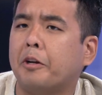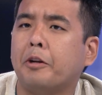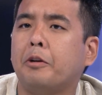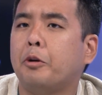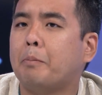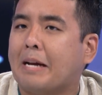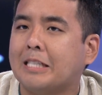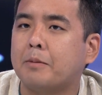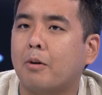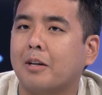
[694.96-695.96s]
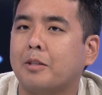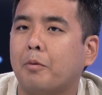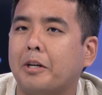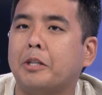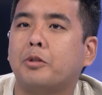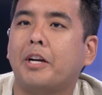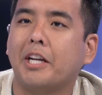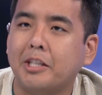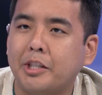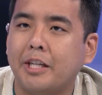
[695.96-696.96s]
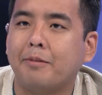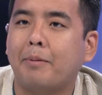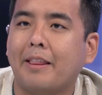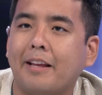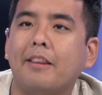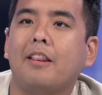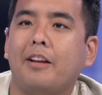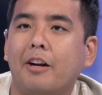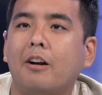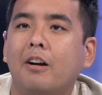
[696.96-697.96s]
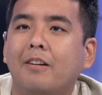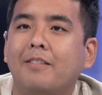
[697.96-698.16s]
are your new benchmarks, and what are you trying to achieve by the end of the year?